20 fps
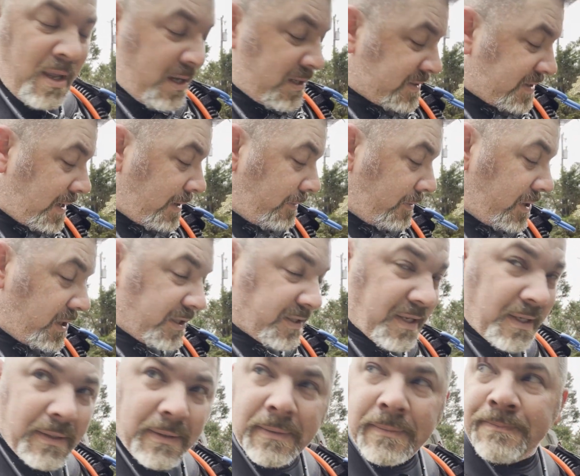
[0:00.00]
as I
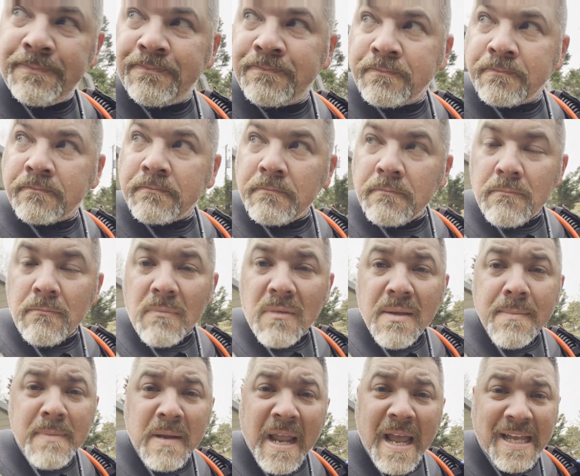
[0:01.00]
was.
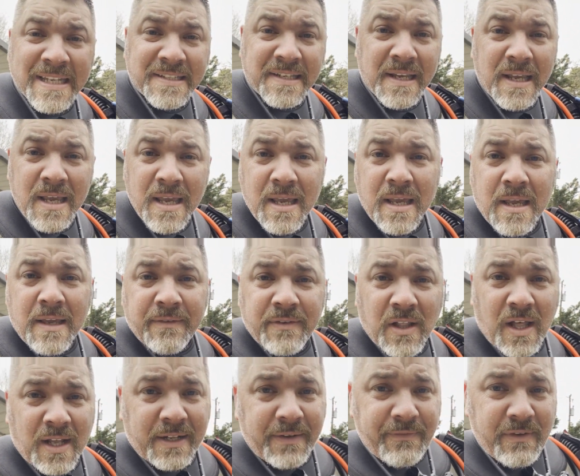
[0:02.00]
But guys, if
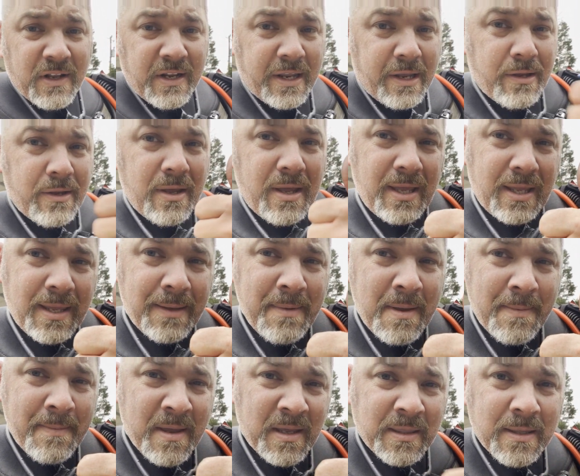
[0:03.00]
you like the video, give
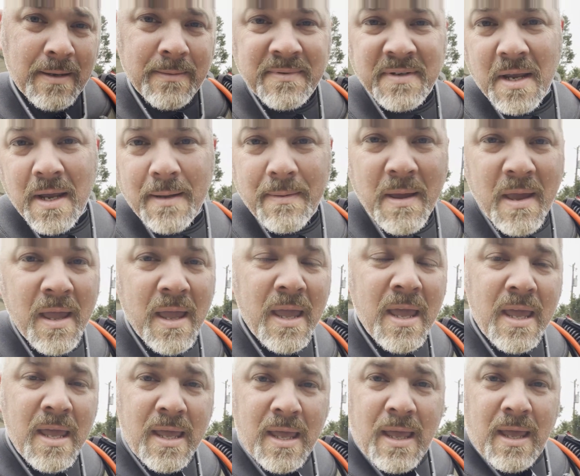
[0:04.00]
me a big thumbs up.
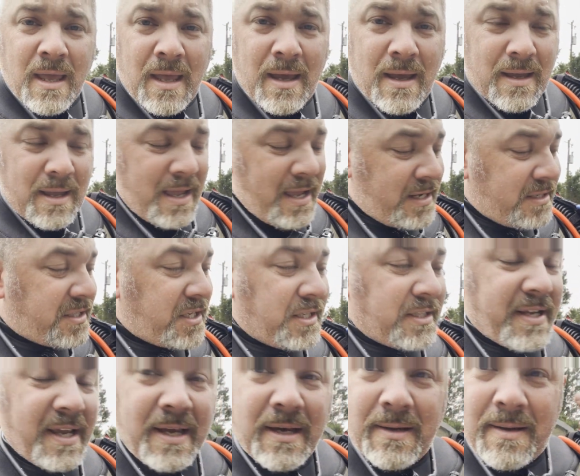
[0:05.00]
As
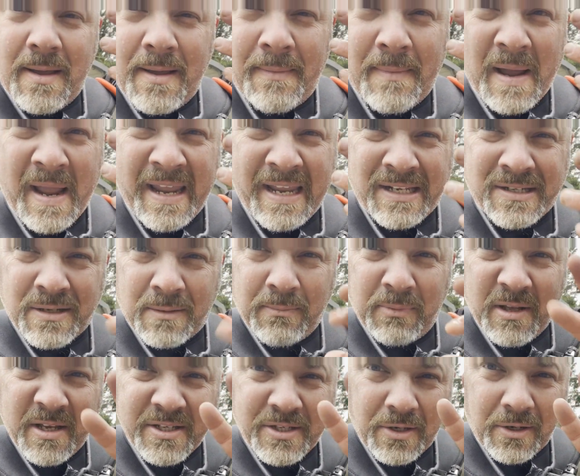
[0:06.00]
you can tell, my hands are
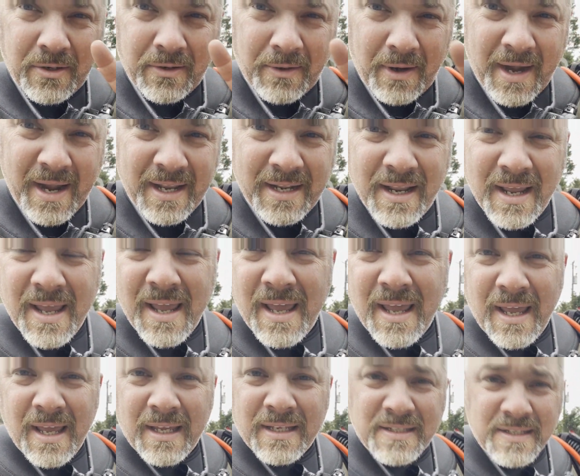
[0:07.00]
blistering red.
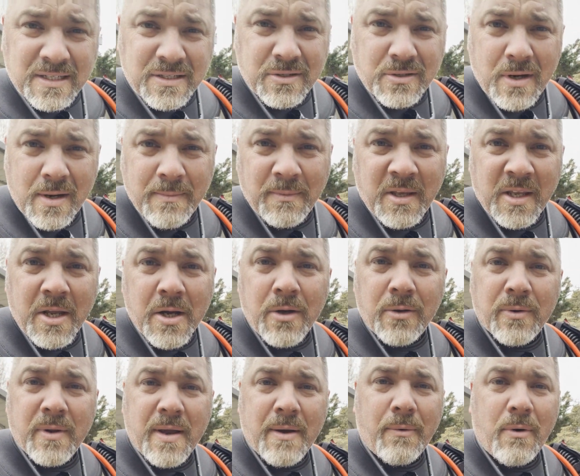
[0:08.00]
It's extremely
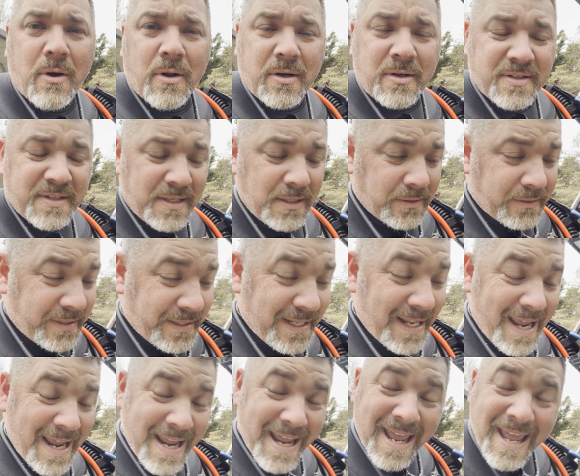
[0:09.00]
cold in that water still
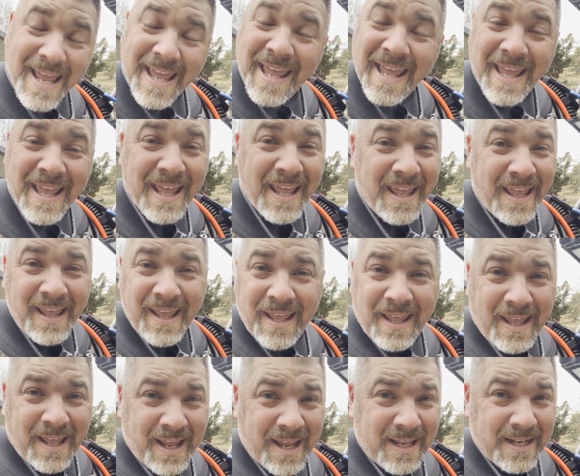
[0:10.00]
today.
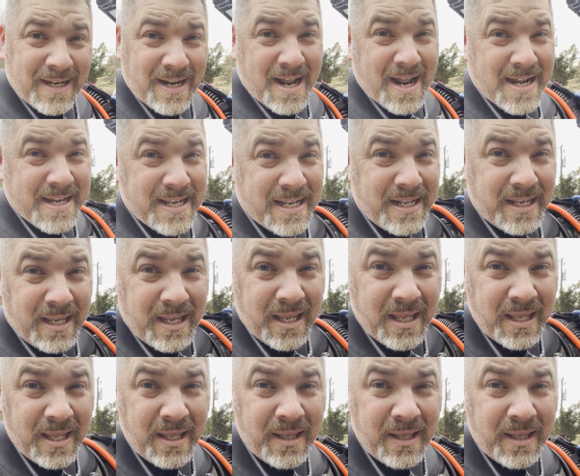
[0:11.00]
And I did it